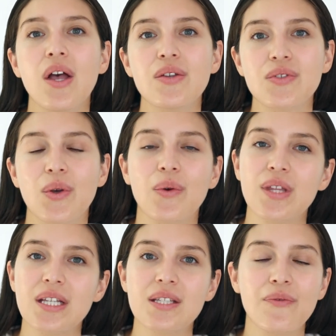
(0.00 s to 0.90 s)
So
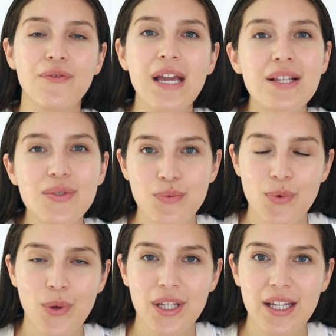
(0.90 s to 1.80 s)
this face
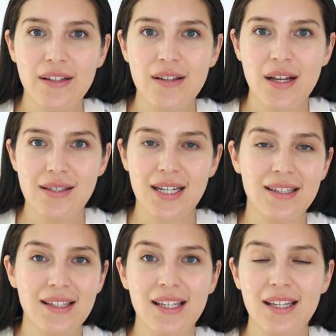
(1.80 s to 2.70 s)
rolling
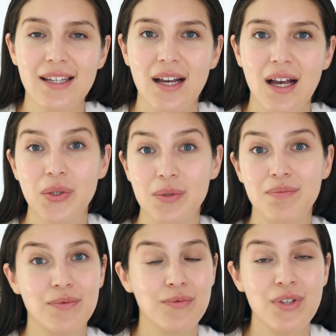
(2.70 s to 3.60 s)
technique could
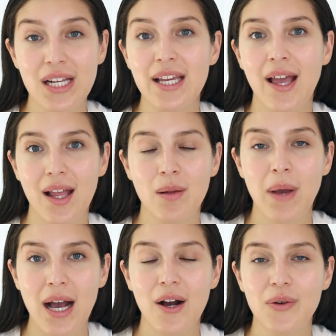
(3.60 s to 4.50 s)
really help
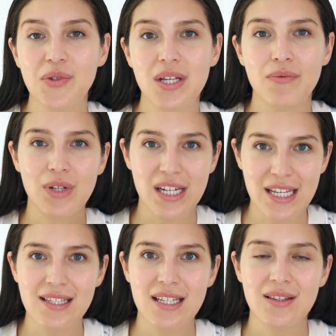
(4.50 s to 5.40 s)
out in
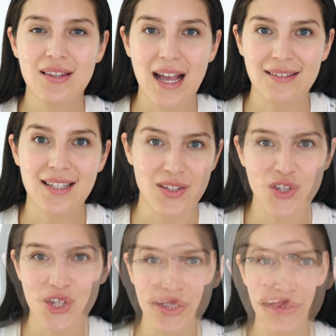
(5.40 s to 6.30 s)
releasing that
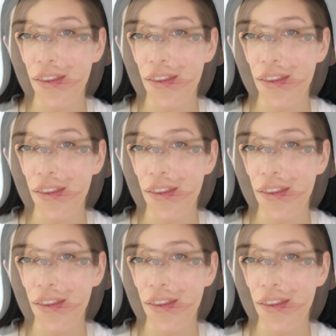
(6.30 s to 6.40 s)
tension.